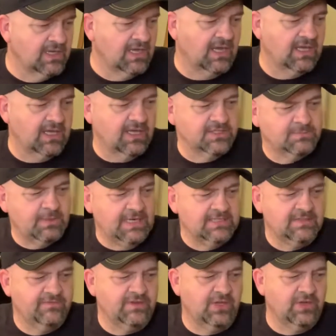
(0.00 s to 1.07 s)

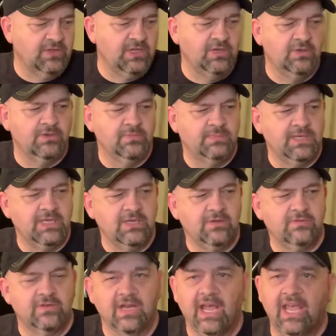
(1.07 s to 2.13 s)
especially if you're going to be
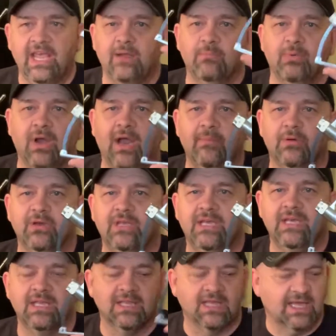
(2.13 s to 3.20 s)
using a hand primer
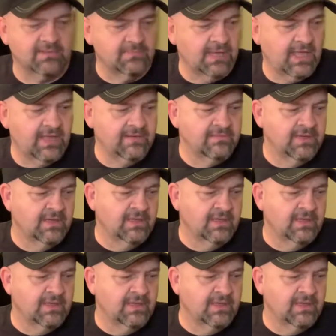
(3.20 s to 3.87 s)
kit like mine.